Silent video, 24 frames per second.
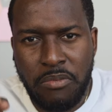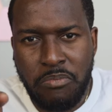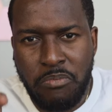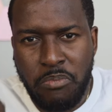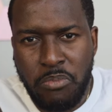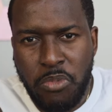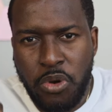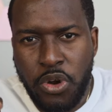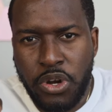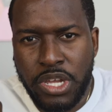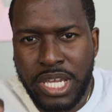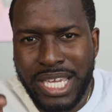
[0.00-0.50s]
of
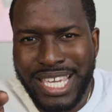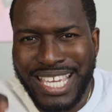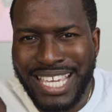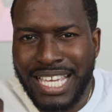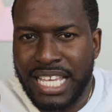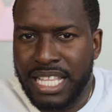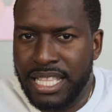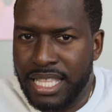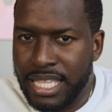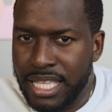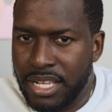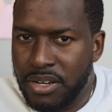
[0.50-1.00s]
murky
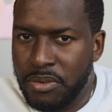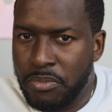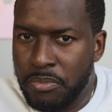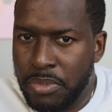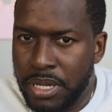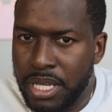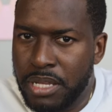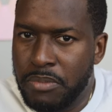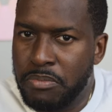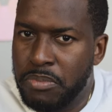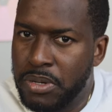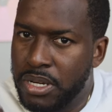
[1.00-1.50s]
a little
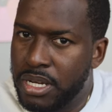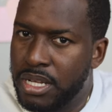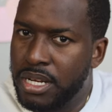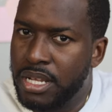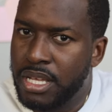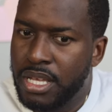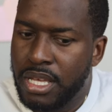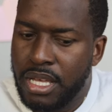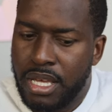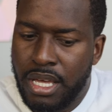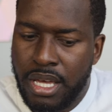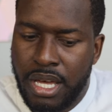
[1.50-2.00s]
bit, but
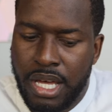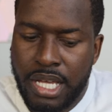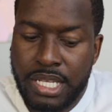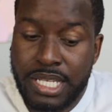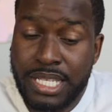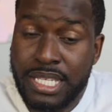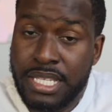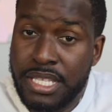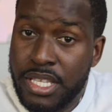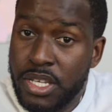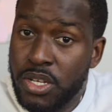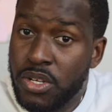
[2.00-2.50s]
uh,
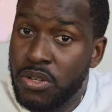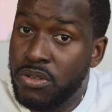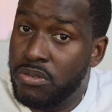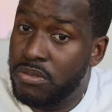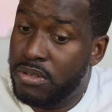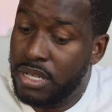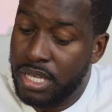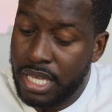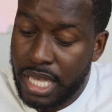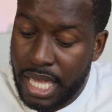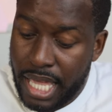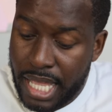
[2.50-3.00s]

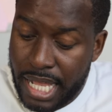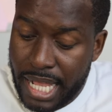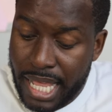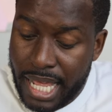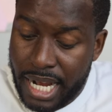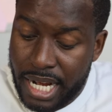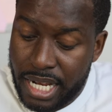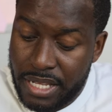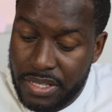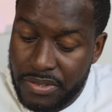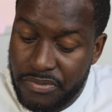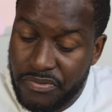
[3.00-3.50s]
still, again,
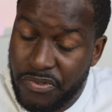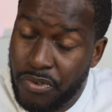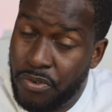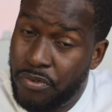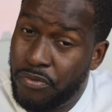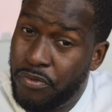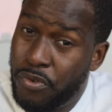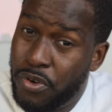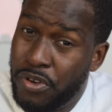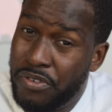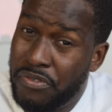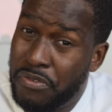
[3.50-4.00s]
at it for
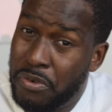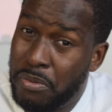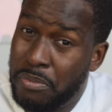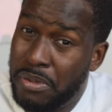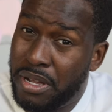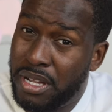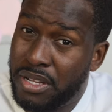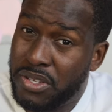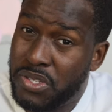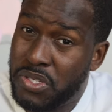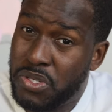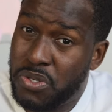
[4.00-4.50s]
44
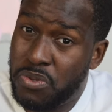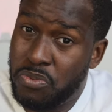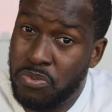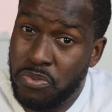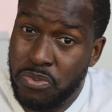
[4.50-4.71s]
bucks, you